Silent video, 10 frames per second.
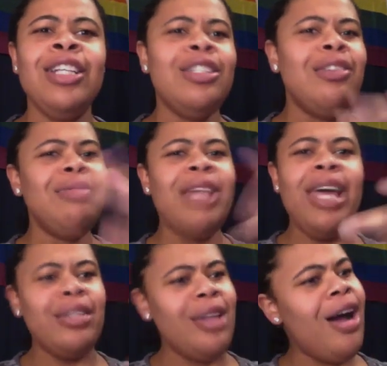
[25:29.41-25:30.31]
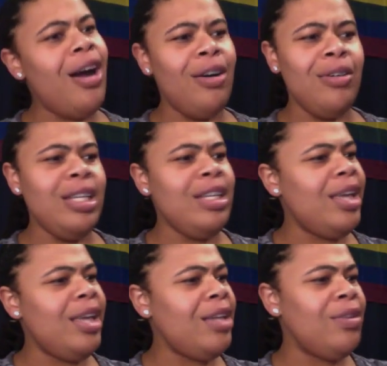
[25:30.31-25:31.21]
So I'm like, no, he
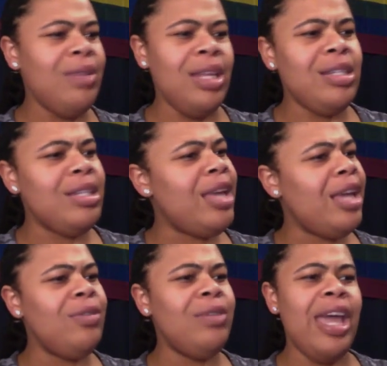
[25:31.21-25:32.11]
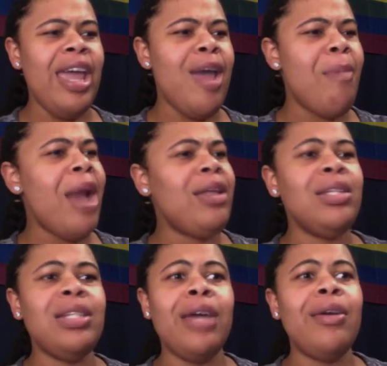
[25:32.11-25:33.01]
can't do this. He can't do that. Everybody
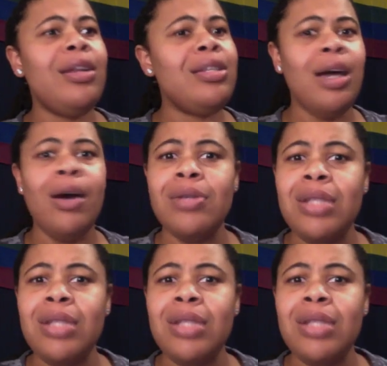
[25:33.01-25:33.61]
else like, girl, it's a hoax.